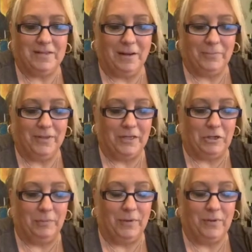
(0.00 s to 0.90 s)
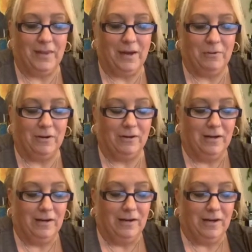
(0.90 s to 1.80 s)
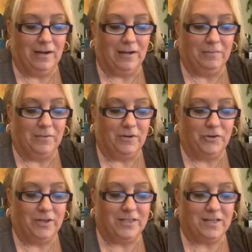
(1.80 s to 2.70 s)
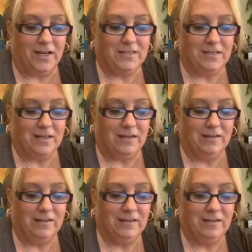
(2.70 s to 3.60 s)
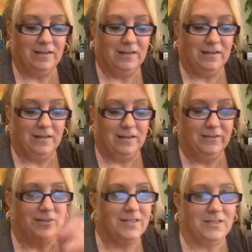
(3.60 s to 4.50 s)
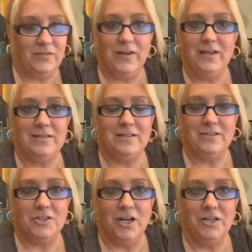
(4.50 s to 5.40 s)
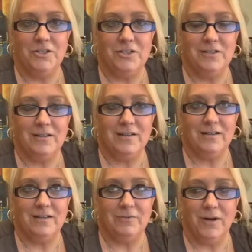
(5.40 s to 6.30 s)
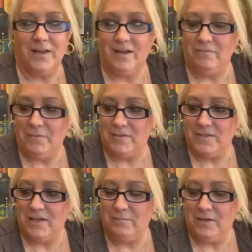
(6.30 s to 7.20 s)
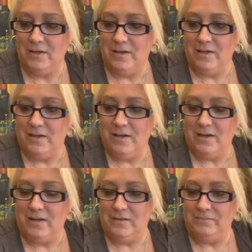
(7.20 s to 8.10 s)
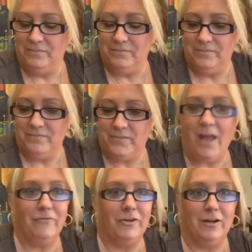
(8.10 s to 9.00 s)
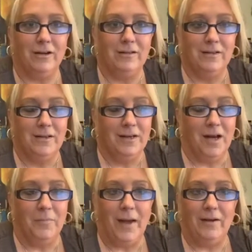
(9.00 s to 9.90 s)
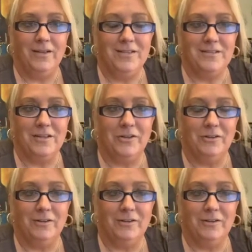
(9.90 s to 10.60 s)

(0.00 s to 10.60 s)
not political, but when they were criticizing, what's his face, the judge, why can't I remember his name, Kavanaugh, about his